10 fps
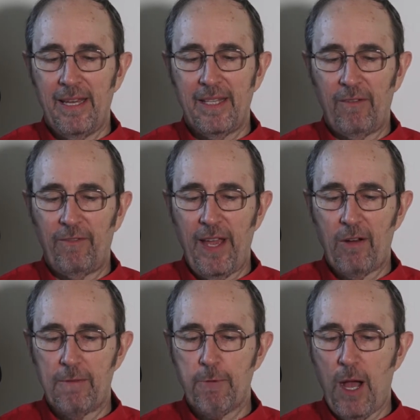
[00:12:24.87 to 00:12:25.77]
that
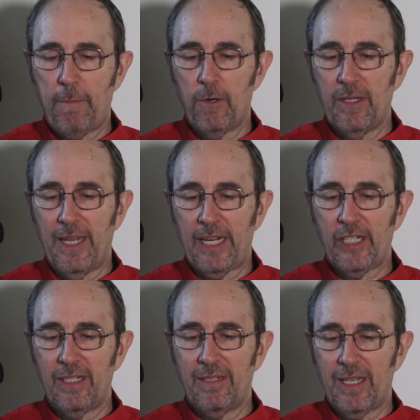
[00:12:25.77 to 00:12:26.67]
fair and proper
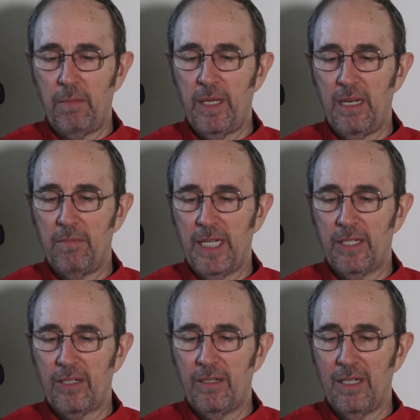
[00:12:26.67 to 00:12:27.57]
elections can be
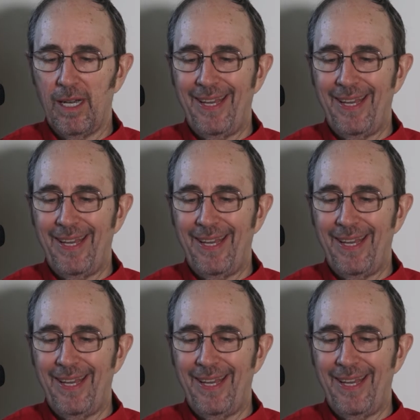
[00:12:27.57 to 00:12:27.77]
administered.